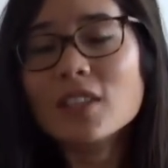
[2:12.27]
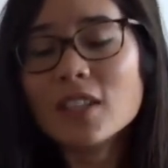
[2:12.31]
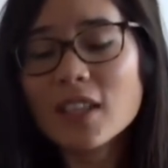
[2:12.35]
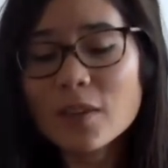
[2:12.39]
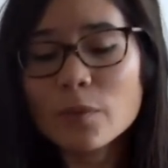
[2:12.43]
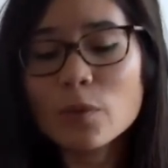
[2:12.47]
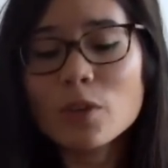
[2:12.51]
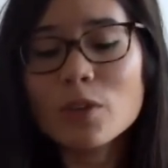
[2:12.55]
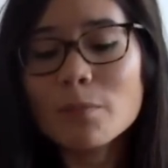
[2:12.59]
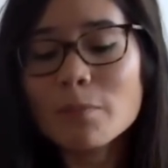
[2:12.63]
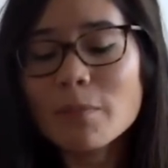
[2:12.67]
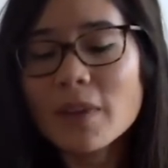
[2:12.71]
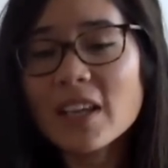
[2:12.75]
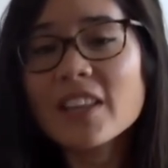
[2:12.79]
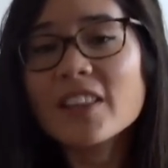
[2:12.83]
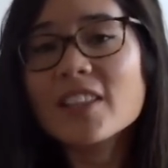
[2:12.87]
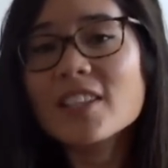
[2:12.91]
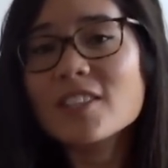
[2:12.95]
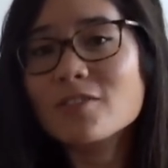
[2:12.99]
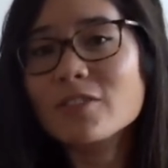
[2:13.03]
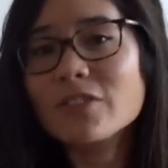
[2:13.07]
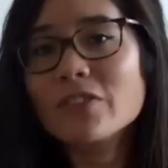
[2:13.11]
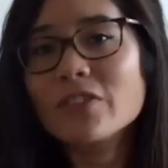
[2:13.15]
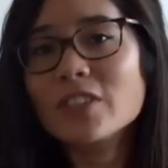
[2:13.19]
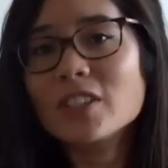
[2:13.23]
They wouldn't make
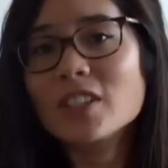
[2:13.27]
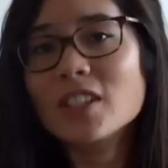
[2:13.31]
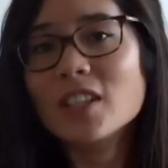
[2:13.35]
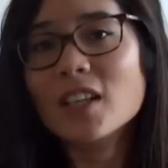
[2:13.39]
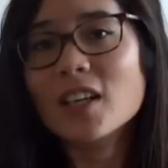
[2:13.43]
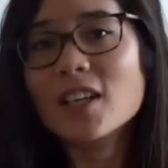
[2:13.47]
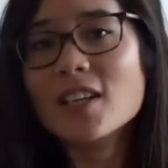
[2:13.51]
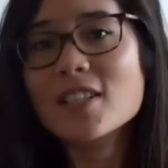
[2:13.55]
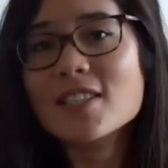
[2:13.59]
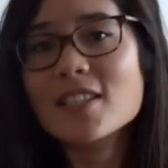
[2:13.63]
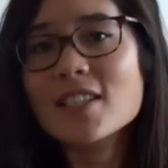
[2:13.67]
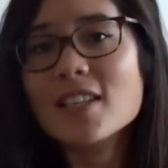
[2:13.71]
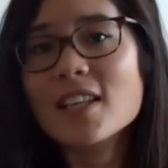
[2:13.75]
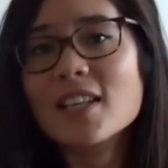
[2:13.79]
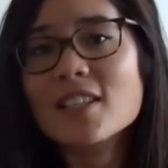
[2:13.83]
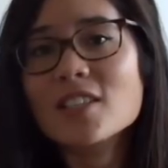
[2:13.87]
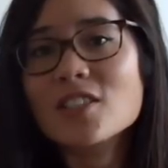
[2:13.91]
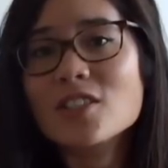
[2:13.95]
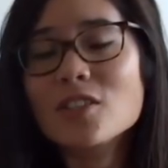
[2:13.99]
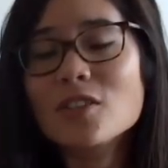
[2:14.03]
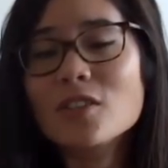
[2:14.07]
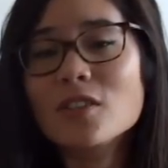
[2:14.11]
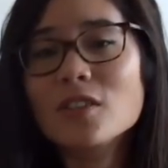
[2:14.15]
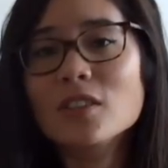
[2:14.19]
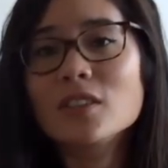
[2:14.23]
these revision guides
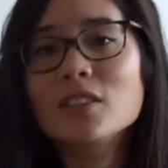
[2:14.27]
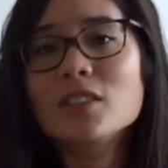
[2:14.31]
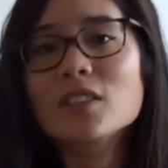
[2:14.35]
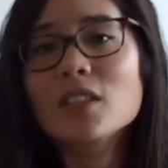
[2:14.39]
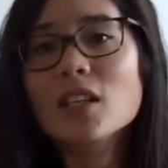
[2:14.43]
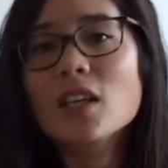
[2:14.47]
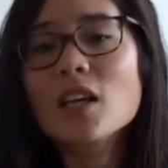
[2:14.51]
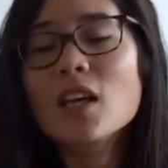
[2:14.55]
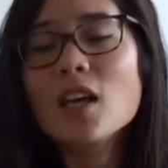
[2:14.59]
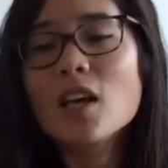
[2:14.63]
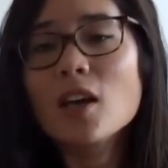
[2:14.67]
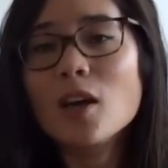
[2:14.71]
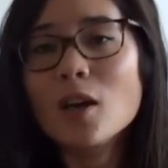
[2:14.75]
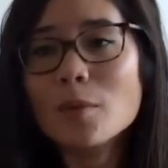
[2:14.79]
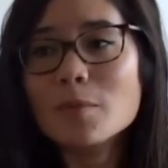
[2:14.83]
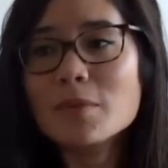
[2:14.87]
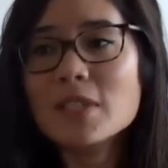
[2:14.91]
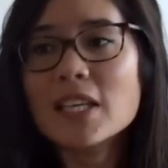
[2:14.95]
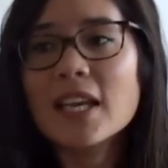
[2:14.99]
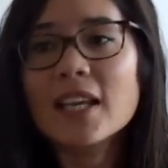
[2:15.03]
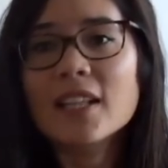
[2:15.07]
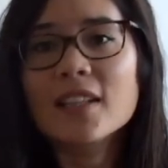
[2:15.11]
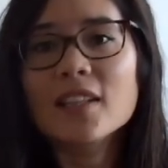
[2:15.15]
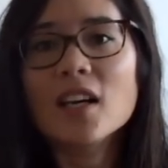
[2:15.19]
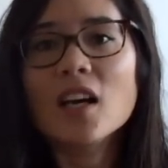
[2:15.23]
unless you could
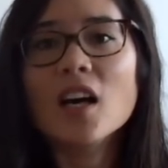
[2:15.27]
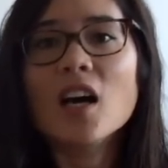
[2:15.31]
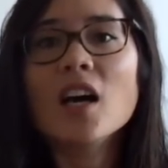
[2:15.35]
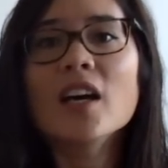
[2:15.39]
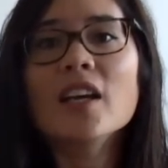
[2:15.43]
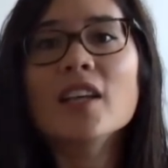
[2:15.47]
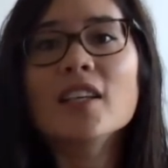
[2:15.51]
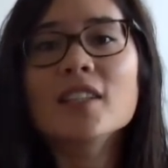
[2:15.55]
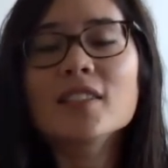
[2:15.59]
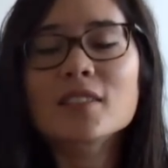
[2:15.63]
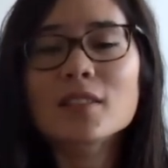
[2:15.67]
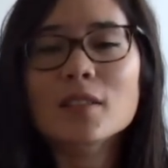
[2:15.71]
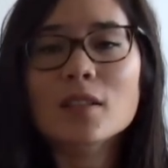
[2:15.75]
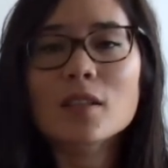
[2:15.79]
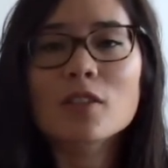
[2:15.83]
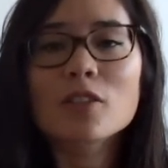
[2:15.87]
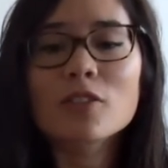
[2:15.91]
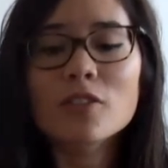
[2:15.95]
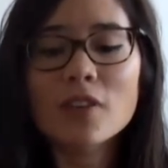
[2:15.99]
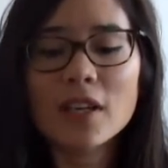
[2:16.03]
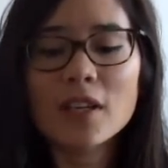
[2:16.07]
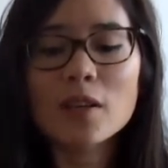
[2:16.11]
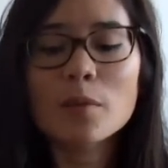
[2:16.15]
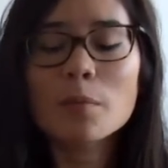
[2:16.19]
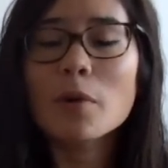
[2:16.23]
obtain the highest
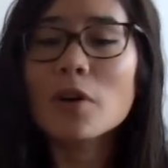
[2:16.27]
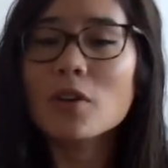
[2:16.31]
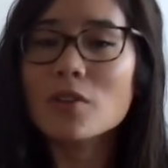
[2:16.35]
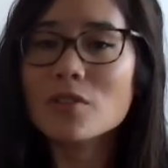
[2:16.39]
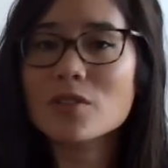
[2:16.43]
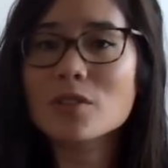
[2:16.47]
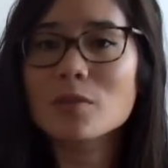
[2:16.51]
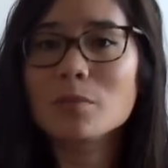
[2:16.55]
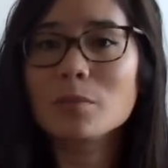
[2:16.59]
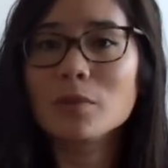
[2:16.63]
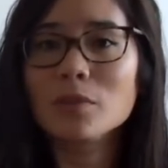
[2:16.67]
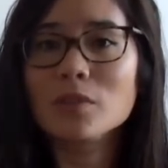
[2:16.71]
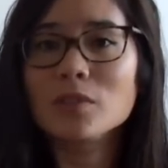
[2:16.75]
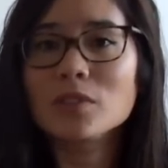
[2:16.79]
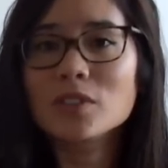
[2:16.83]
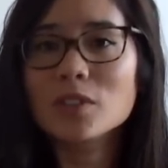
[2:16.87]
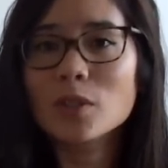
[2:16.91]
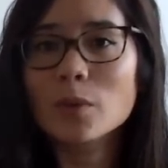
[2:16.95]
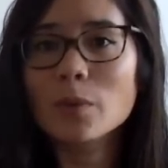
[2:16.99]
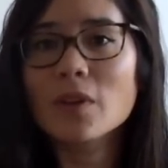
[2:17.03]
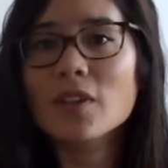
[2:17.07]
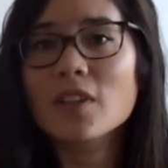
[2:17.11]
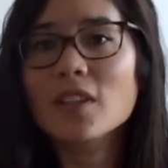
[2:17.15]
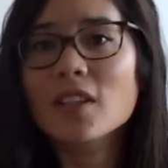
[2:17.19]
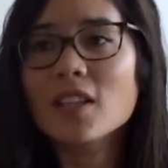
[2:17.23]
grade possible.
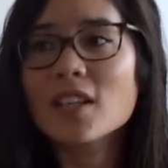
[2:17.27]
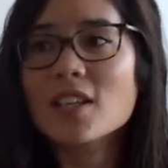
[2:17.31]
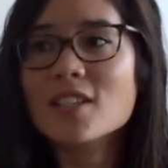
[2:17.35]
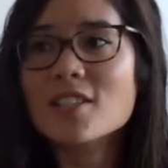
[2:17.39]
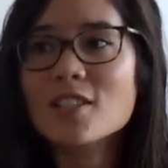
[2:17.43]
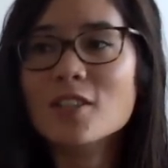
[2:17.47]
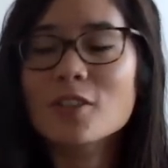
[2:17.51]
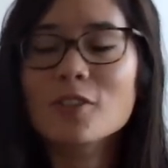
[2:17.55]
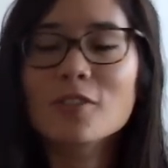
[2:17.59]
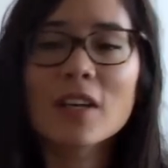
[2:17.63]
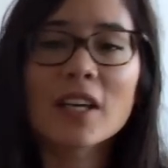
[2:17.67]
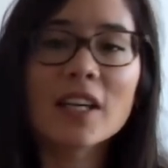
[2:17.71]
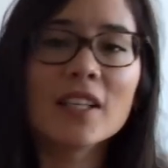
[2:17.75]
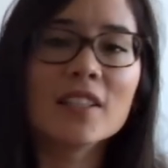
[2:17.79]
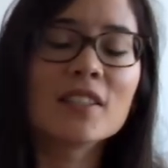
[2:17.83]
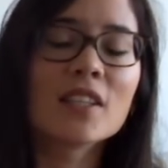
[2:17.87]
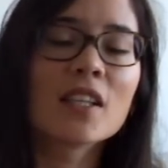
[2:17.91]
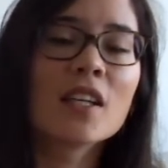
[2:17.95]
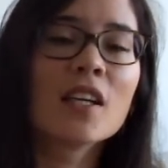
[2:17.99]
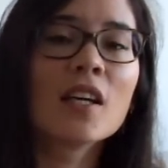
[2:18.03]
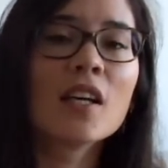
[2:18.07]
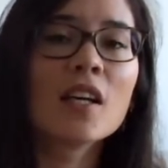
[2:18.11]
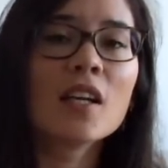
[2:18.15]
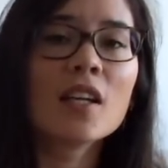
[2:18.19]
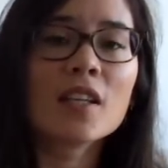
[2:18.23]
So whether that's a grade
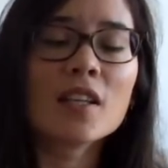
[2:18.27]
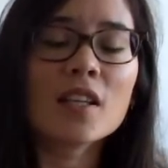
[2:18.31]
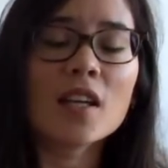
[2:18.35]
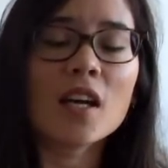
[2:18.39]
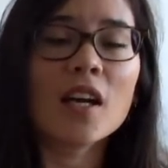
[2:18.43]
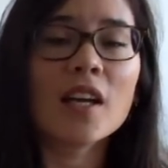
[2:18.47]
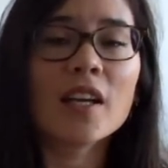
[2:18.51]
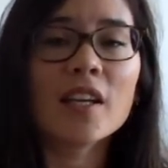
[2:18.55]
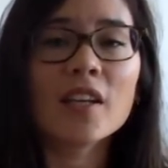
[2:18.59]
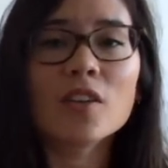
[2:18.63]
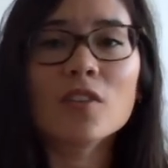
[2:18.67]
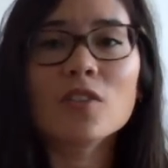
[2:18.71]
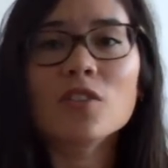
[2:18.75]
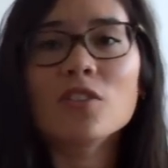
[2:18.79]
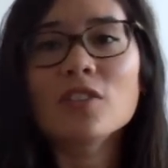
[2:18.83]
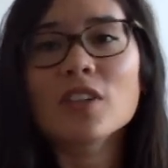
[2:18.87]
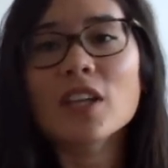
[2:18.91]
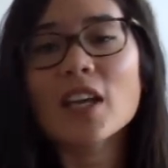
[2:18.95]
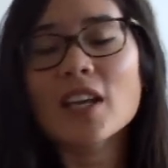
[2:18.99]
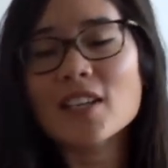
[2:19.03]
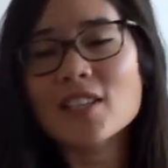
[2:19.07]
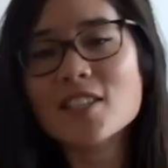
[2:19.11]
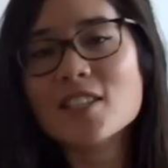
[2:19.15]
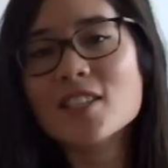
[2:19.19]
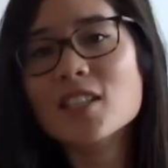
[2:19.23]
9 or an
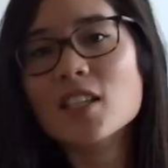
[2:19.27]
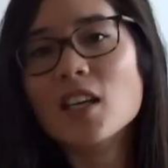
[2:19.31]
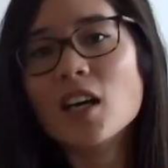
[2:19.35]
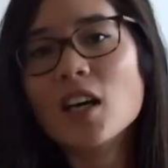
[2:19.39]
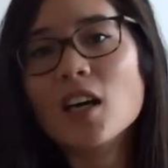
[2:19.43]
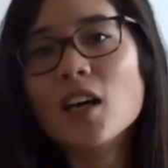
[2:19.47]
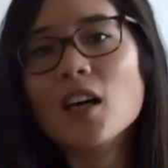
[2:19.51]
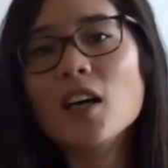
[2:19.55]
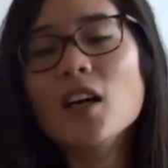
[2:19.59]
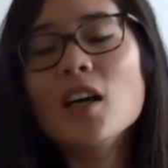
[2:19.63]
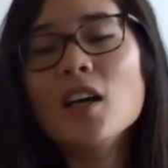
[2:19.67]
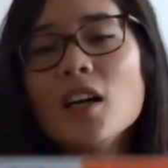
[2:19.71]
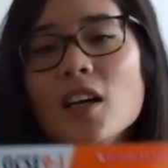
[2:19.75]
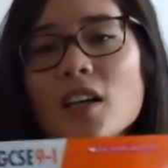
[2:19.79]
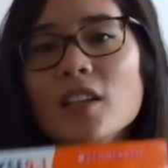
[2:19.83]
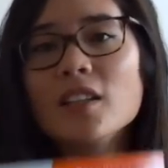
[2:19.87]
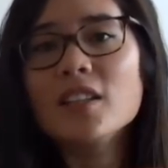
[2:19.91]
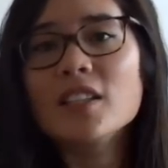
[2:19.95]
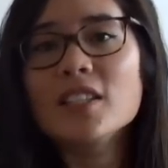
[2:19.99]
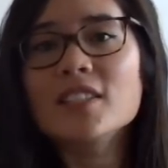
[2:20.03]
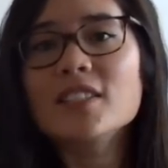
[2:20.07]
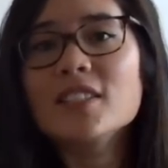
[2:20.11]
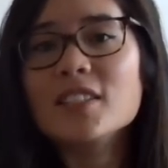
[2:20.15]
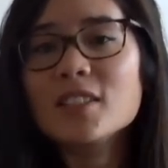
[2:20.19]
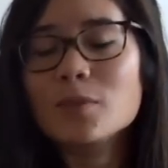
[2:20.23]
A star,
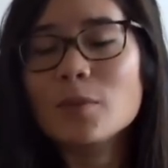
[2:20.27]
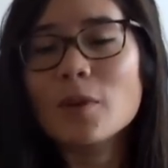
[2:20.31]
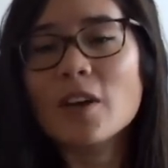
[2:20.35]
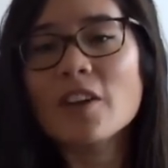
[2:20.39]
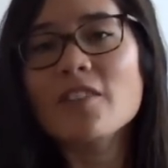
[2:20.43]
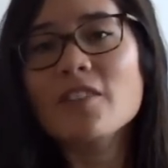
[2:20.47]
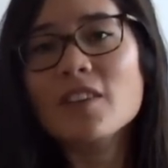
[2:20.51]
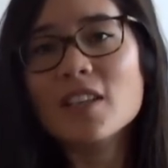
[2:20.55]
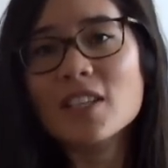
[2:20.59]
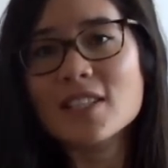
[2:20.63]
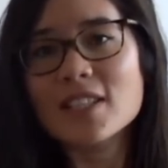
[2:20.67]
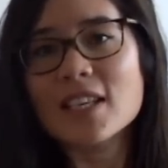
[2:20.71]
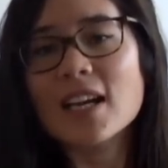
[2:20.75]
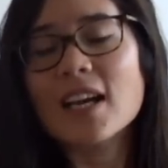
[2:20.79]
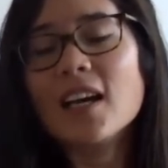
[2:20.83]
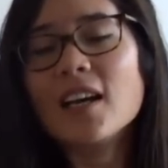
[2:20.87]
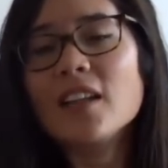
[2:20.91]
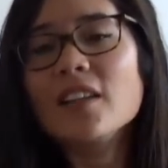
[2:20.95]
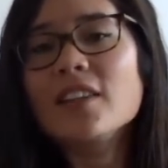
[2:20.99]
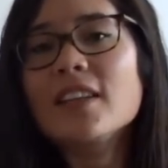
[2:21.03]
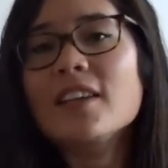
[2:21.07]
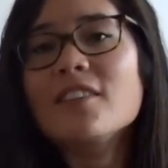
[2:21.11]
this is where it is at.